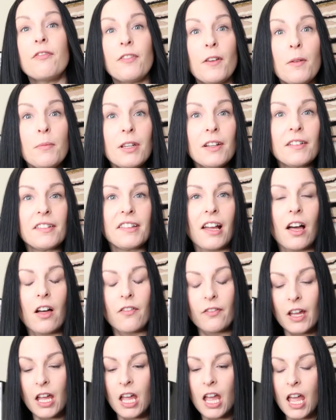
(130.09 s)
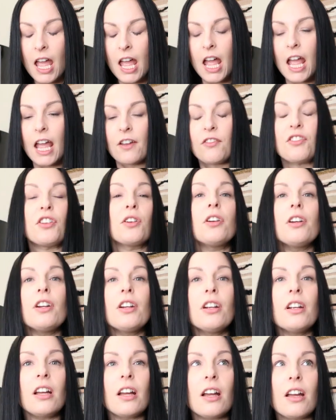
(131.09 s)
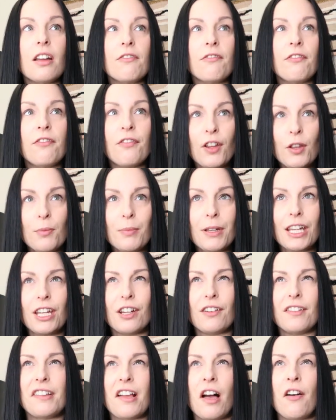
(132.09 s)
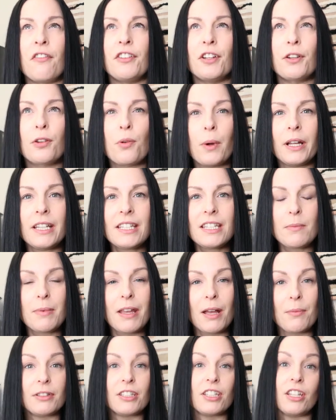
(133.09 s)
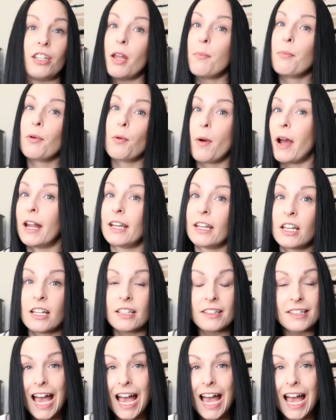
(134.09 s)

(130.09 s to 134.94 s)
film yourself. If you're filming yourself, you're going to be able to, number one,